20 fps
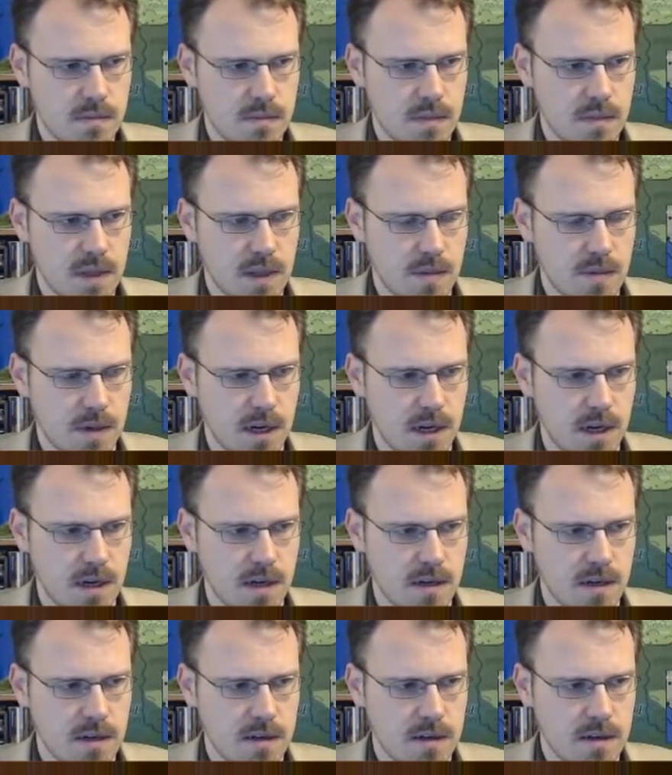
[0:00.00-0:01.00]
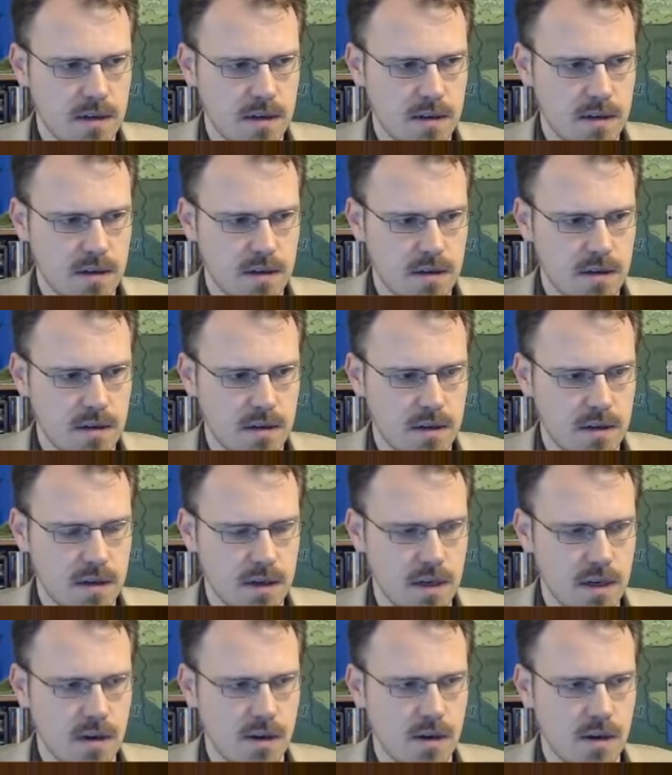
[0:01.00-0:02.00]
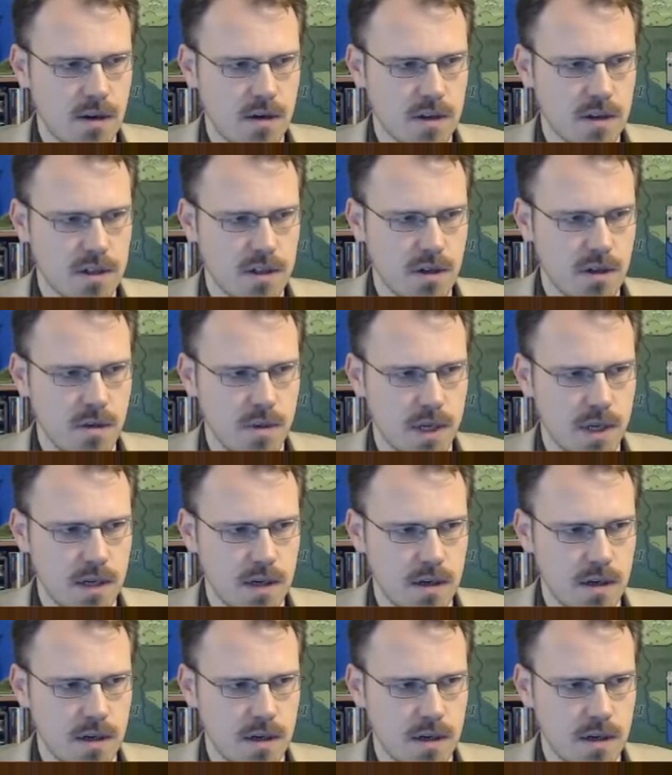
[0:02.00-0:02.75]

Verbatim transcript: Come on. No, you are stupid.